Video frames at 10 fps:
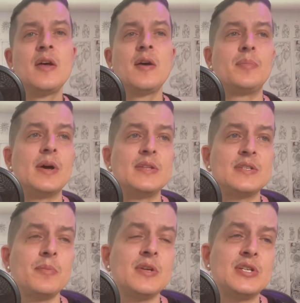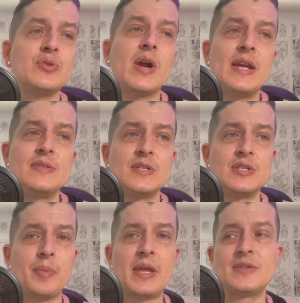but some of the shrines in
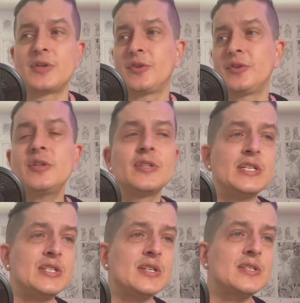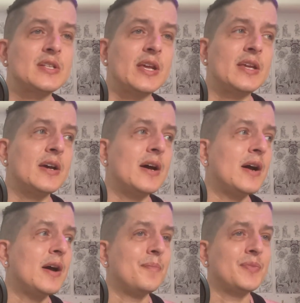Japan are literally just like
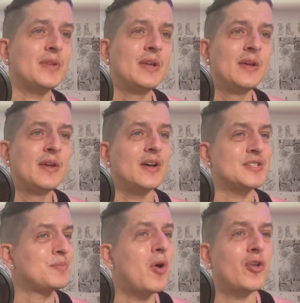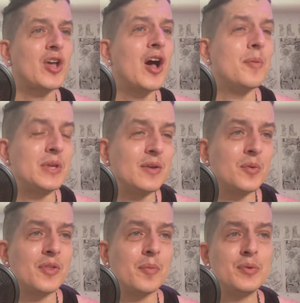a small cubby
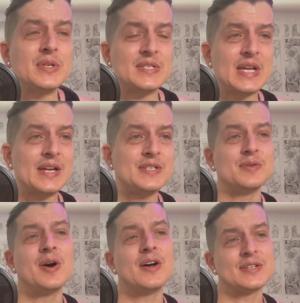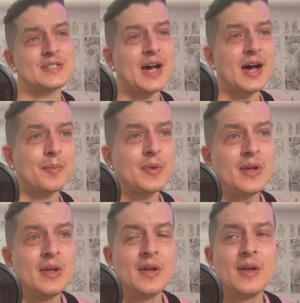with a Buddha statue on top,
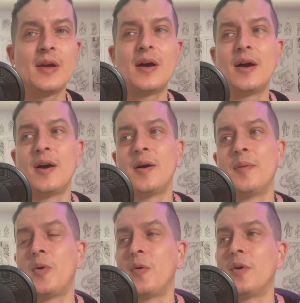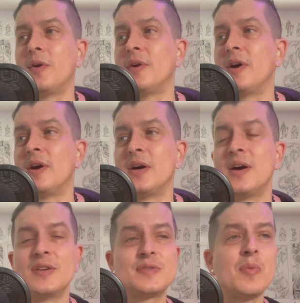or
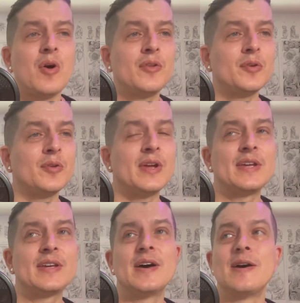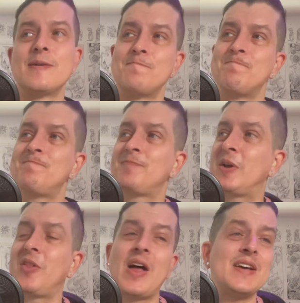a small little like
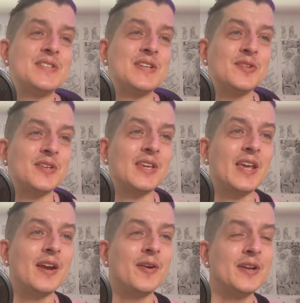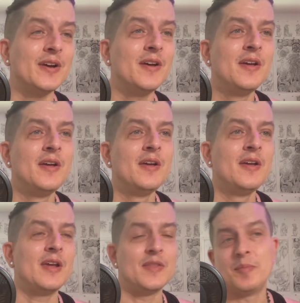closet looking area
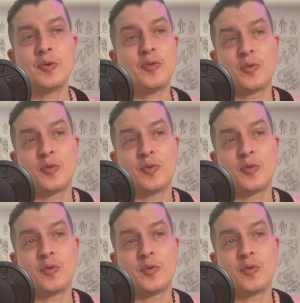in the middle of the